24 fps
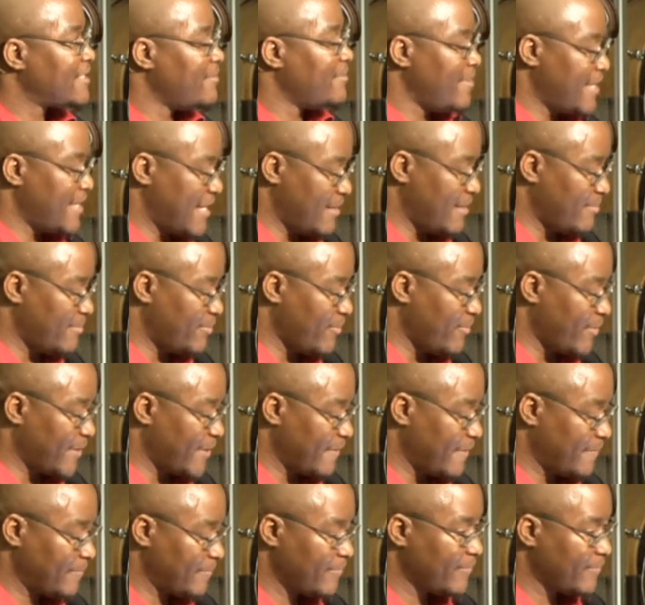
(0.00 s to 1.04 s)
to be that
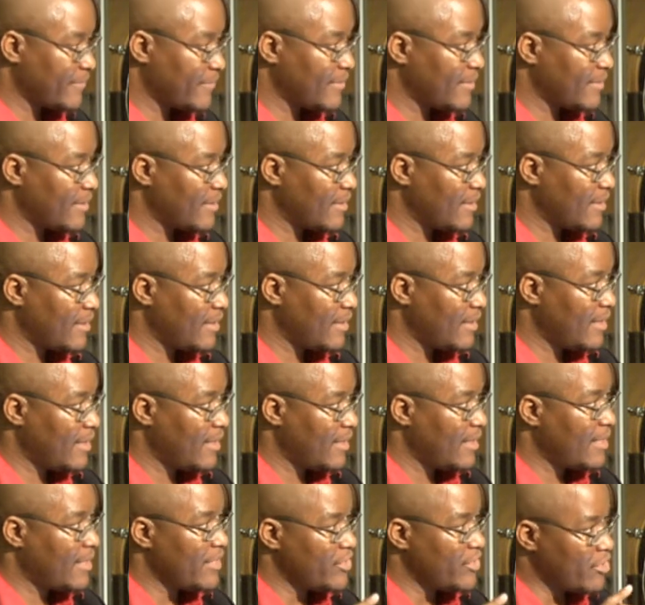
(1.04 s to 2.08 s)
important.
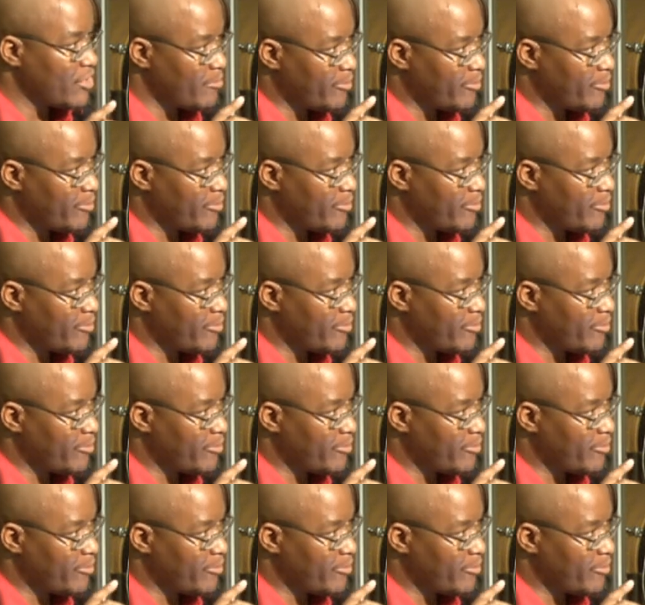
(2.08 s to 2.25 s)
Your